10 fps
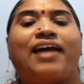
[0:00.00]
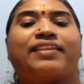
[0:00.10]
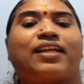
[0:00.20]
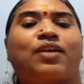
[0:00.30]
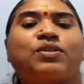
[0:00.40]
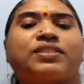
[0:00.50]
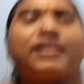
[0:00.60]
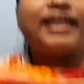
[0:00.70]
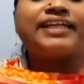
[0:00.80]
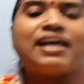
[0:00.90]
The
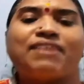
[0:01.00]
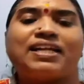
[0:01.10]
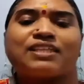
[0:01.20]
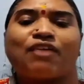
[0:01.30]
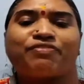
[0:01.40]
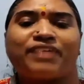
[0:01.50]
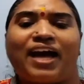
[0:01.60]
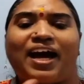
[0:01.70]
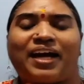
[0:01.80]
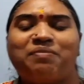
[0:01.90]
lucid intervals of
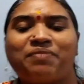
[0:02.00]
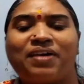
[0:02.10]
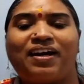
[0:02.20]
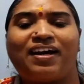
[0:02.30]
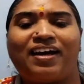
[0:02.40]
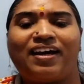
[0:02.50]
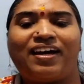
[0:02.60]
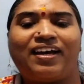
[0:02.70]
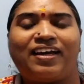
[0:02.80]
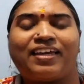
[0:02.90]
time,
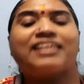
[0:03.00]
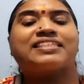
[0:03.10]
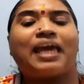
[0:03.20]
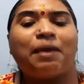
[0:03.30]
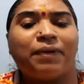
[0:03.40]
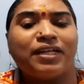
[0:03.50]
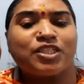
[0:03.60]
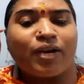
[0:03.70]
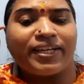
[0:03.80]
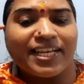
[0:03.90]
he is able
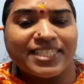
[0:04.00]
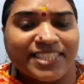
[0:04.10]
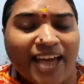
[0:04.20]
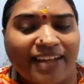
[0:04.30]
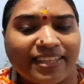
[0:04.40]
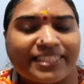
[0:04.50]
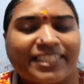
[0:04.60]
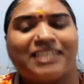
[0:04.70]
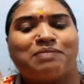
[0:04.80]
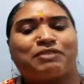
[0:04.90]
to understand the
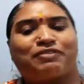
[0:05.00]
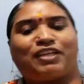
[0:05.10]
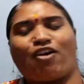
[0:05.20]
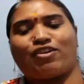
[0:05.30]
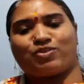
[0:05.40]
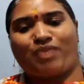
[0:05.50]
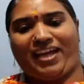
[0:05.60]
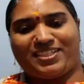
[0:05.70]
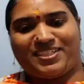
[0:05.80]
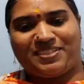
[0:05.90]
terms of the
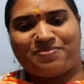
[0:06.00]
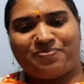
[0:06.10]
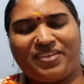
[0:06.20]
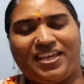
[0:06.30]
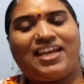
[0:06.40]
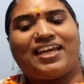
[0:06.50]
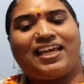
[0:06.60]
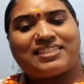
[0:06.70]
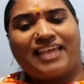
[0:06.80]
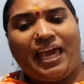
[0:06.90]
contract.
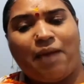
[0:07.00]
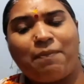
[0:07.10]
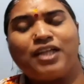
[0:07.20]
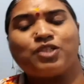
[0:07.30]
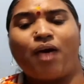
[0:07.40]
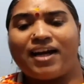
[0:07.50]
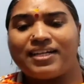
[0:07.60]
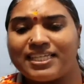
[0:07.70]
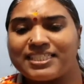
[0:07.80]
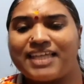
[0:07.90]
is able to
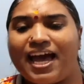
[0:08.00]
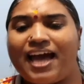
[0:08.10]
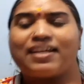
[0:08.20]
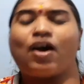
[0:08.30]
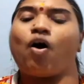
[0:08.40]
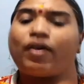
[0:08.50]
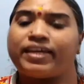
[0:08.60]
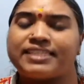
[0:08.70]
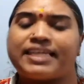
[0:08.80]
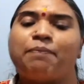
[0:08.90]
understand or
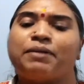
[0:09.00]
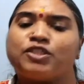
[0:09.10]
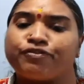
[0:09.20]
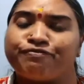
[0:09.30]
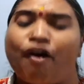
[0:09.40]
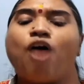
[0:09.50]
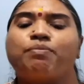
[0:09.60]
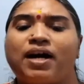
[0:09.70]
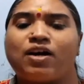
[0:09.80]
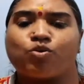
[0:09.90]
he is able to
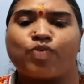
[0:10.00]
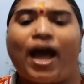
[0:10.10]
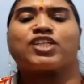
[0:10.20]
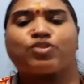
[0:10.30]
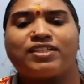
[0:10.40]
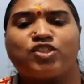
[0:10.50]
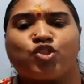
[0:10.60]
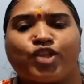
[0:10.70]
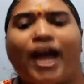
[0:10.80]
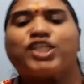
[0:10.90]
form a rational
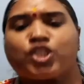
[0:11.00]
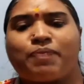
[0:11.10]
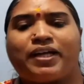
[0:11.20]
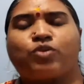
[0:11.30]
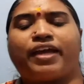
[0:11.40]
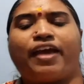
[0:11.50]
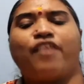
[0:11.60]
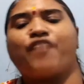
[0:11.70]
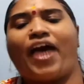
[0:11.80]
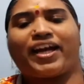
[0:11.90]
judgment to the
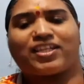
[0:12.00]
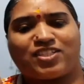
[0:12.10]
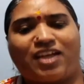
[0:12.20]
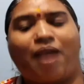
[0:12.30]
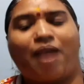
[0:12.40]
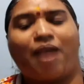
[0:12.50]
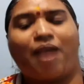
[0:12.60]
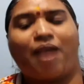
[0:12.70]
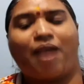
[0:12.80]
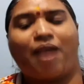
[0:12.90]
effect
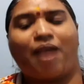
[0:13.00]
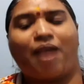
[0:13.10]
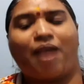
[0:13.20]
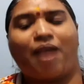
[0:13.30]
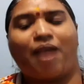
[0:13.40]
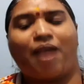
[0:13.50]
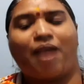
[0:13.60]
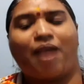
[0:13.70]
upon his interest.